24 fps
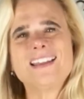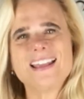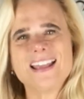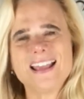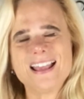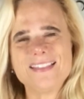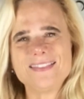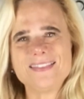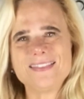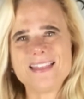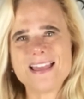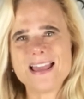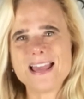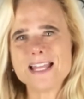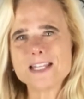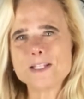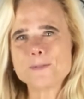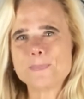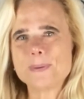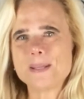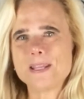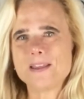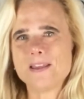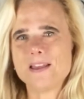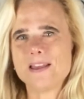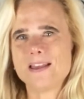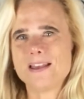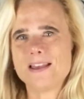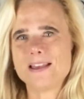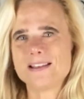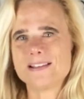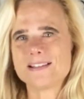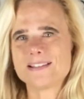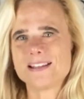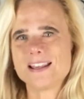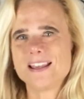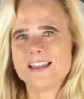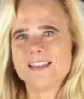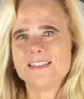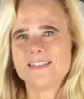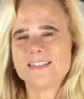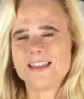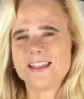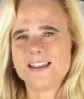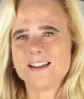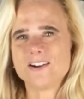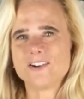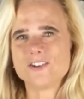And that's because
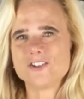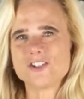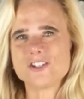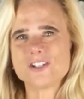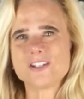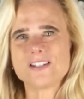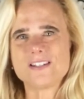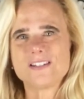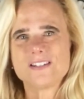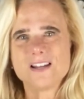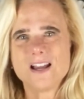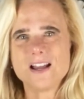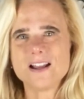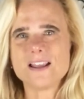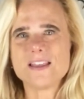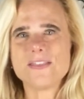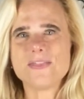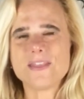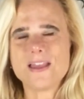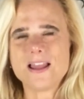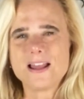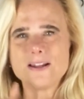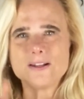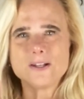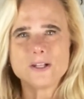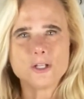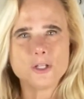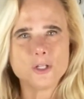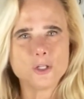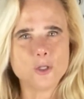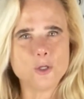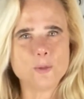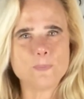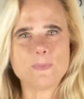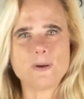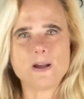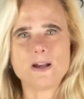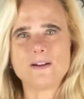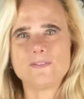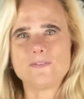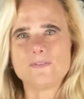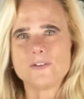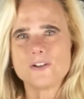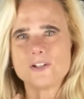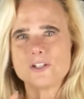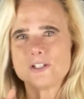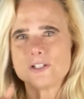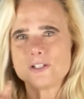they are just stuck in that loop of